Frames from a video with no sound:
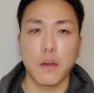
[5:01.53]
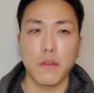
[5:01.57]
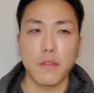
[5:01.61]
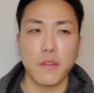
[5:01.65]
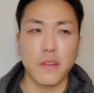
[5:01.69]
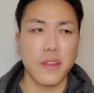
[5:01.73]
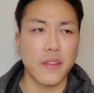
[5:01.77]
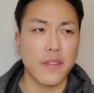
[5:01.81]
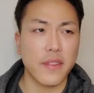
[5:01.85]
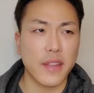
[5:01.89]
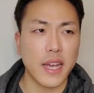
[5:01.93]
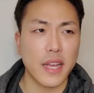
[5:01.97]
Other
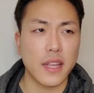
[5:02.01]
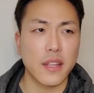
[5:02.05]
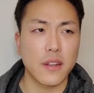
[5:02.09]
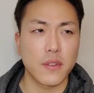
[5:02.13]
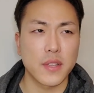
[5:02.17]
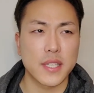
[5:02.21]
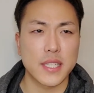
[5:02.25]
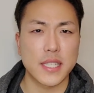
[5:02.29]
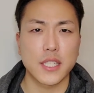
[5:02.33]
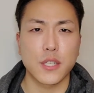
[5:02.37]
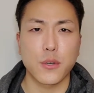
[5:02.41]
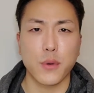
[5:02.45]
than that,
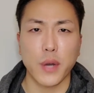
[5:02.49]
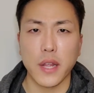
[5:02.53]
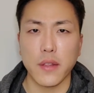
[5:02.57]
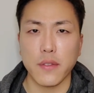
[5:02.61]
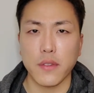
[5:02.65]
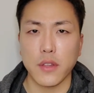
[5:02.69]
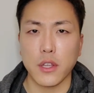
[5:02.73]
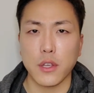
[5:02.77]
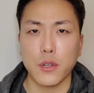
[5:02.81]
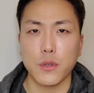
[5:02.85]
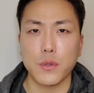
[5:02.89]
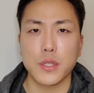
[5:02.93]
this is great
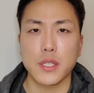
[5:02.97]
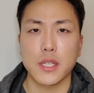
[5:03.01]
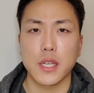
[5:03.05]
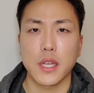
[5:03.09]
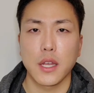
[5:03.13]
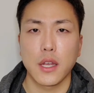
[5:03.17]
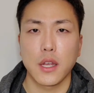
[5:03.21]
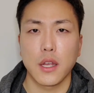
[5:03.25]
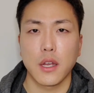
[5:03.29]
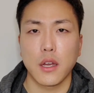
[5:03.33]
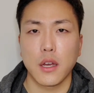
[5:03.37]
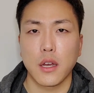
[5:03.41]
news
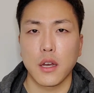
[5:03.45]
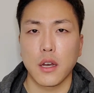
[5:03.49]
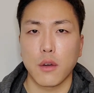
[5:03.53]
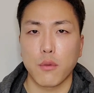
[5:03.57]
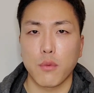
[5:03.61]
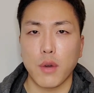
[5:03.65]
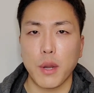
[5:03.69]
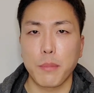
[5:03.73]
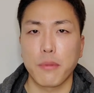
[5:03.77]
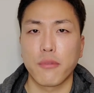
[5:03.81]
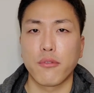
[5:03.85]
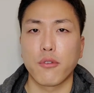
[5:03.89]

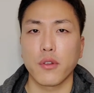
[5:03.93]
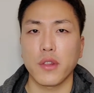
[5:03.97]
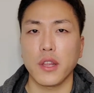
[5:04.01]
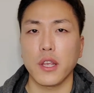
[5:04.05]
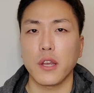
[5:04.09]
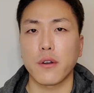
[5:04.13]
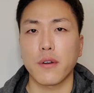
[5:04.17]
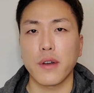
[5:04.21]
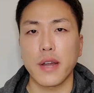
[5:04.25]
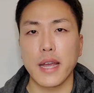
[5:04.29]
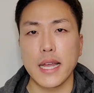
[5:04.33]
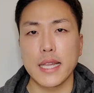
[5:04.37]
right before the
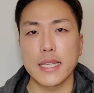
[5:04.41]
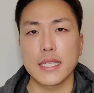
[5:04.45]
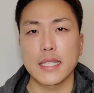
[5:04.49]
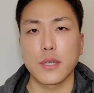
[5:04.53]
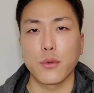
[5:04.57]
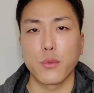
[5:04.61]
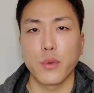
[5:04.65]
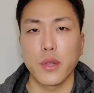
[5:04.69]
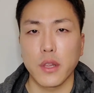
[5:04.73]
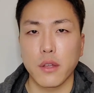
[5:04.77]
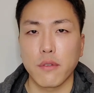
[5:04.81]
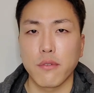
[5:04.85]
year ends, and
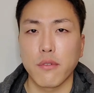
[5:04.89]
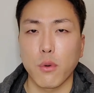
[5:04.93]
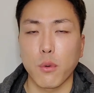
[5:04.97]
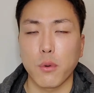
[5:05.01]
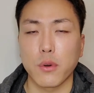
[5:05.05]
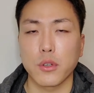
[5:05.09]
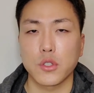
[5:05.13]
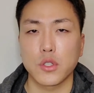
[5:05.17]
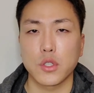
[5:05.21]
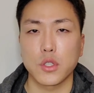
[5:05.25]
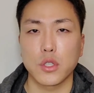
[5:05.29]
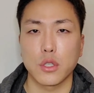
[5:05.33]
we look
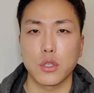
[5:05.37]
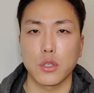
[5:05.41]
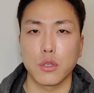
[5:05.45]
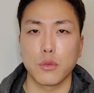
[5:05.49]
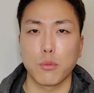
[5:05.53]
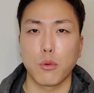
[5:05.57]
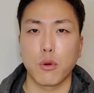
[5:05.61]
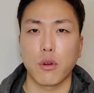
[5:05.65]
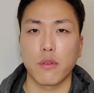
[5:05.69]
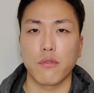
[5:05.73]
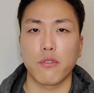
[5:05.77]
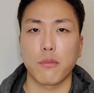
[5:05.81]
forward to
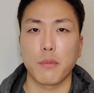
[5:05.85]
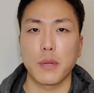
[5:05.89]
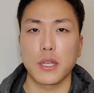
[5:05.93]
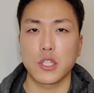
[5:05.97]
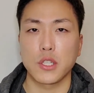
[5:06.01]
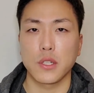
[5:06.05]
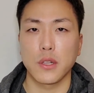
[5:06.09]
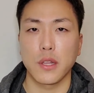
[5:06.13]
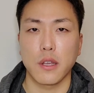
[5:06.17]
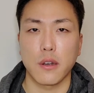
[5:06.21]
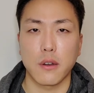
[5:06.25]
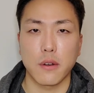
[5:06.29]
more
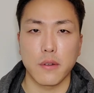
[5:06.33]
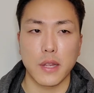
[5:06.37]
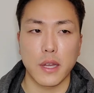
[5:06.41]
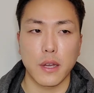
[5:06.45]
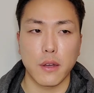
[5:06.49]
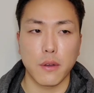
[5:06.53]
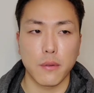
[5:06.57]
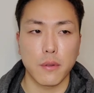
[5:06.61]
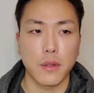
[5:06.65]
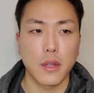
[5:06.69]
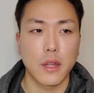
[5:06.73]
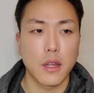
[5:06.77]
information later
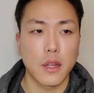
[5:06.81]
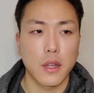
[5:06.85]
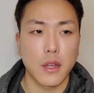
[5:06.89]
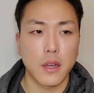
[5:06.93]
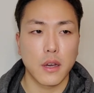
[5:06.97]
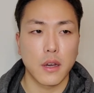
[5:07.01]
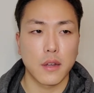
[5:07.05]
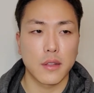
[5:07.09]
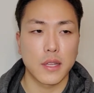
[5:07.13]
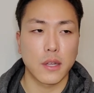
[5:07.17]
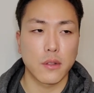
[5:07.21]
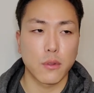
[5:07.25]
down
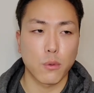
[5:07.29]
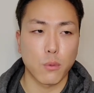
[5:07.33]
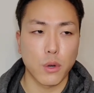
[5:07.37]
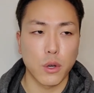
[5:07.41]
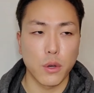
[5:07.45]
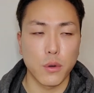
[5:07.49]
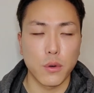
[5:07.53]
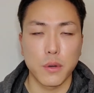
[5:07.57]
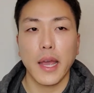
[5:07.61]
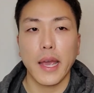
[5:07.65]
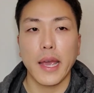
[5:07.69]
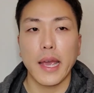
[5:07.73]
the
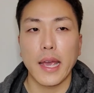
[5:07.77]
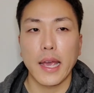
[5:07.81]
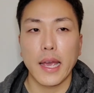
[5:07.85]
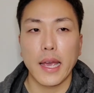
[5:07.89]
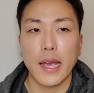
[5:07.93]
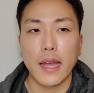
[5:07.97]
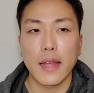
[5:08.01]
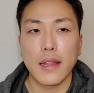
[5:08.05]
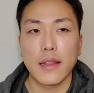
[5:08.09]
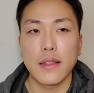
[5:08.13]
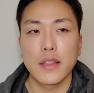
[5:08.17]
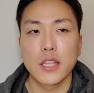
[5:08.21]
road.
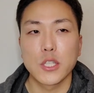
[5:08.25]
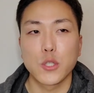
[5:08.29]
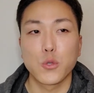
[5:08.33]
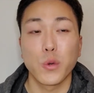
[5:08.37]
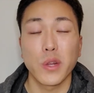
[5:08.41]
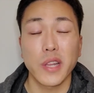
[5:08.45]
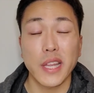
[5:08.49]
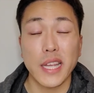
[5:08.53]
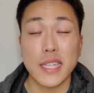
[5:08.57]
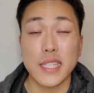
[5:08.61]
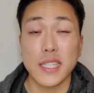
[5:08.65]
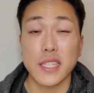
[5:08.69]
And this
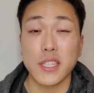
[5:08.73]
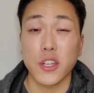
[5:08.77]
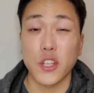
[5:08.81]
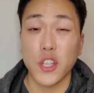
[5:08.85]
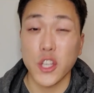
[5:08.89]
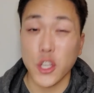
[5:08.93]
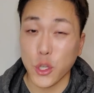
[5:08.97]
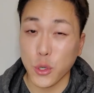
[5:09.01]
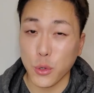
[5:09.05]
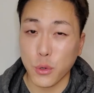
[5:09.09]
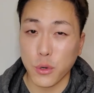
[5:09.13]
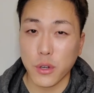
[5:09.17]
really isn't a
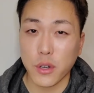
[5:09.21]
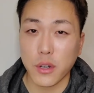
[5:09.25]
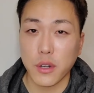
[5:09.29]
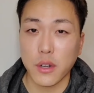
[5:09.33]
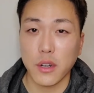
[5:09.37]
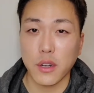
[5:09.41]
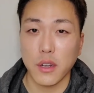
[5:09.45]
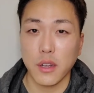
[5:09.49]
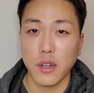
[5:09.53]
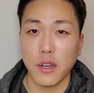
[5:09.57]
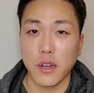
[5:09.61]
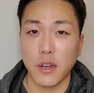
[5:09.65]
cure,
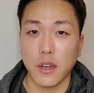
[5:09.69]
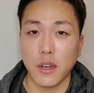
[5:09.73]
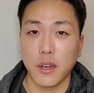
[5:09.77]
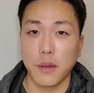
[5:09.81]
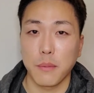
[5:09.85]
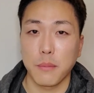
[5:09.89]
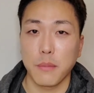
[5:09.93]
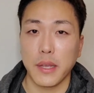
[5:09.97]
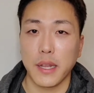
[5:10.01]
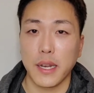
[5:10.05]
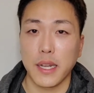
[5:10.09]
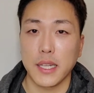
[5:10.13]

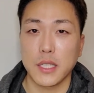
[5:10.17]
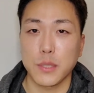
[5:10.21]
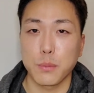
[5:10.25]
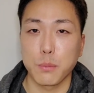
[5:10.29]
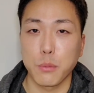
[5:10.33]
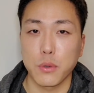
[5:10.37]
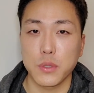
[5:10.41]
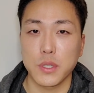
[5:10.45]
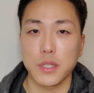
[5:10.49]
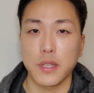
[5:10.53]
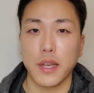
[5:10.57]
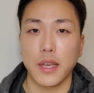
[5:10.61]
and it's
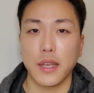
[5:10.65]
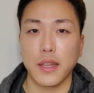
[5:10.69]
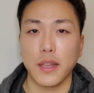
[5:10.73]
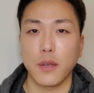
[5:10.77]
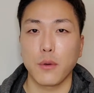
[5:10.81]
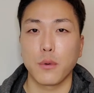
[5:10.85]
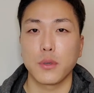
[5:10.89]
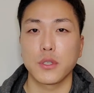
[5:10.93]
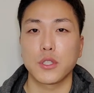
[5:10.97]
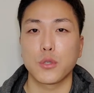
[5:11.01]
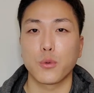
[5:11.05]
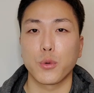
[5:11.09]
most likely
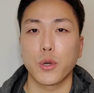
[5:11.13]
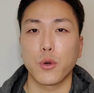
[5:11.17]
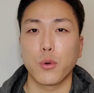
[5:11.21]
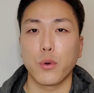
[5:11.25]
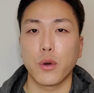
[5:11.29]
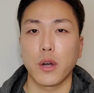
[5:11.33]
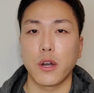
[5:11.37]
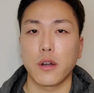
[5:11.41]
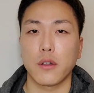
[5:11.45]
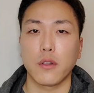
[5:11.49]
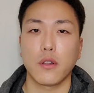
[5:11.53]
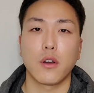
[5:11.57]
going to
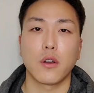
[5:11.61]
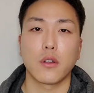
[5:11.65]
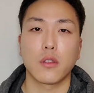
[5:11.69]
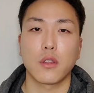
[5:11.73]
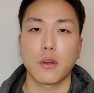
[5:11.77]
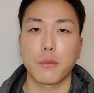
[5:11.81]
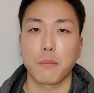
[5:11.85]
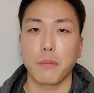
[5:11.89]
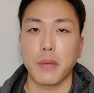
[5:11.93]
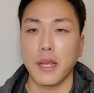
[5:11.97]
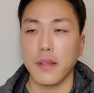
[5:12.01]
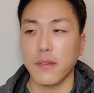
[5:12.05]
require
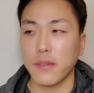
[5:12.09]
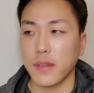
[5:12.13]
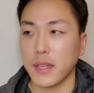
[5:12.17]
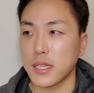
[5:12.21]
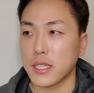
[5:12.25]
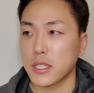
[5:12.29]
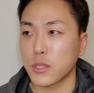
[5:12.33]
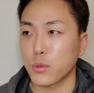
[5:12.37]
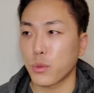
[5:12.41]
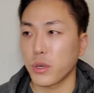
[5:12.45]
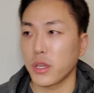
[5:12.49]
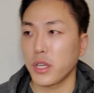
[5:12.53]
long-term
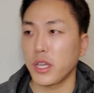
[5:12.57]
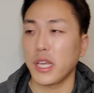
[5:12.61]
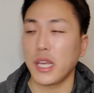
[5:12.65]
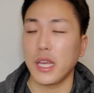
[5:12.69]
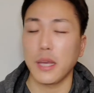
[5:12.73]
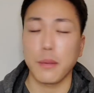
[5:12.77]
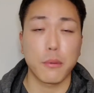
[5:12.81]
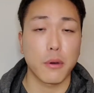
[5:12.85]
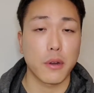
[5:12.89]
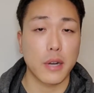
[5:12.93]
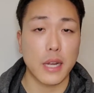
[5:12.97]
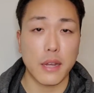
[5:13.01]
maintenance where you
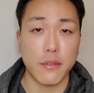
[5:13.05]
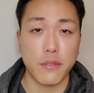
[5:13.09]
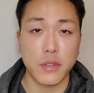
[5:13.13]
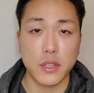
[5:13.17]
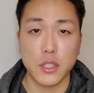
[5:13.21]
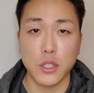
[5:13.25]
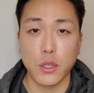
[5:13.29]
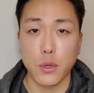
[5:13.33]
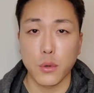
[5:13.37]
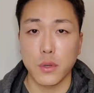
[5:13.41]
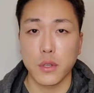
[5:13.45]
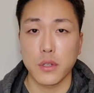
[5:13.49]
keep on having to
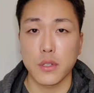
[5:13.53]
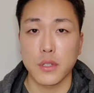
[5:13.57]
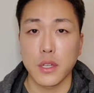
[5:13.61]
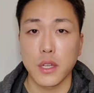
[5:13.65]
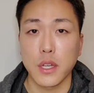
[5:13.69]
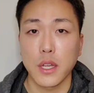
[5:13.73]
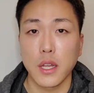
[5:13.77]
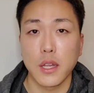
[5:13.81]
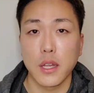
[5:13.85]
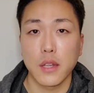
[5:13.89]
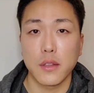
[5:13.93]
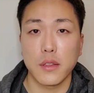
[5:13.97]
go to
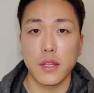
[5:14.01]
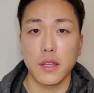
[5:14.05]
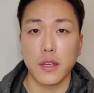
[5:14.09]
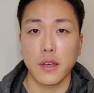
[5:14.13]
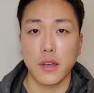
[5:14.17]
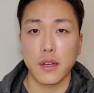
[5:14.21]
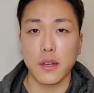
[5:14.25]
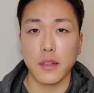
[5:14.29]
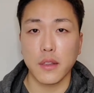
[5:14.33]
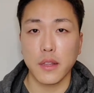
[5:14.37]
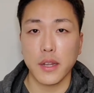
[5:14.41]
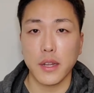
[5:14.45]
the
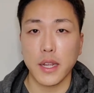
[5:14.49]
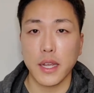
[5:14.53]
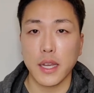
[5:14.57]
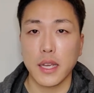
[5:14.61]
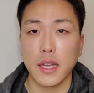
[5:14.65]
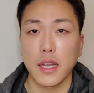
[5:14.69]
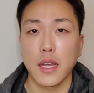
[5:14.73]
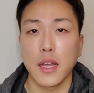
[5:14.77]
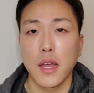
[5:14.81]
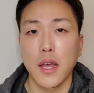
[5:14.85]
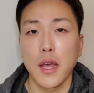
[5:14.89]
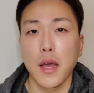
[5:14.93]
clinic.